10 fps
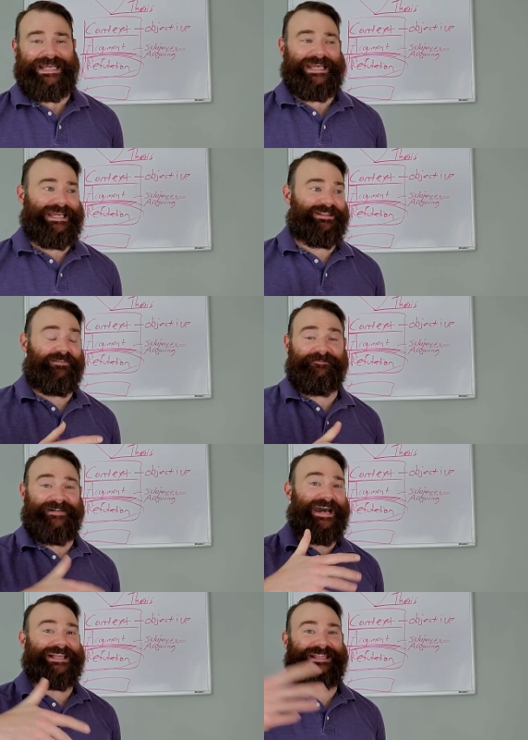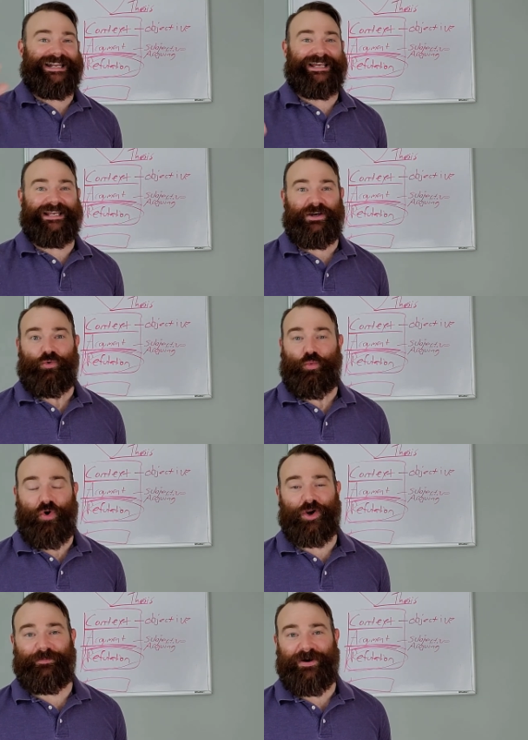The fact that a
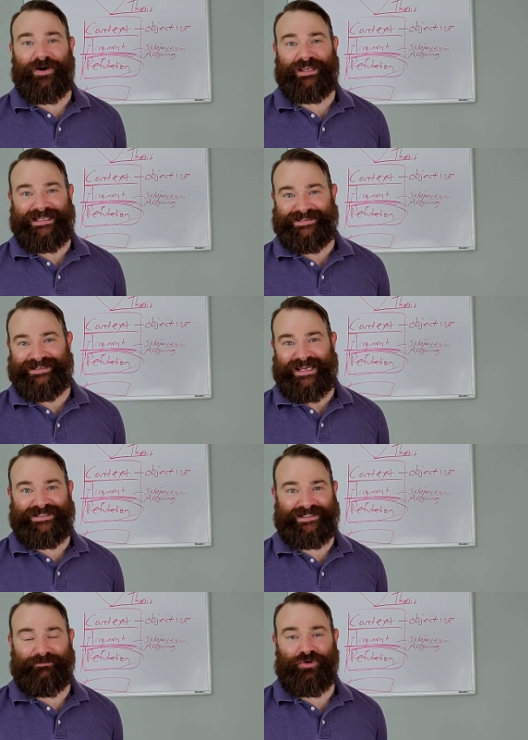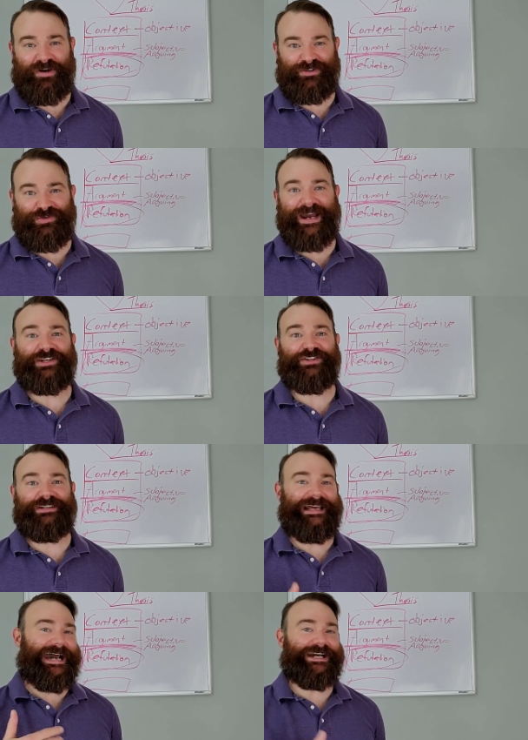water park is a summer
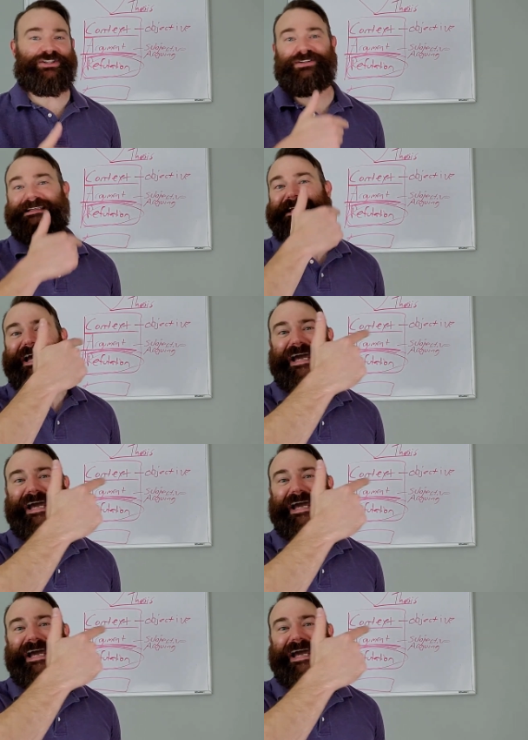attraction actually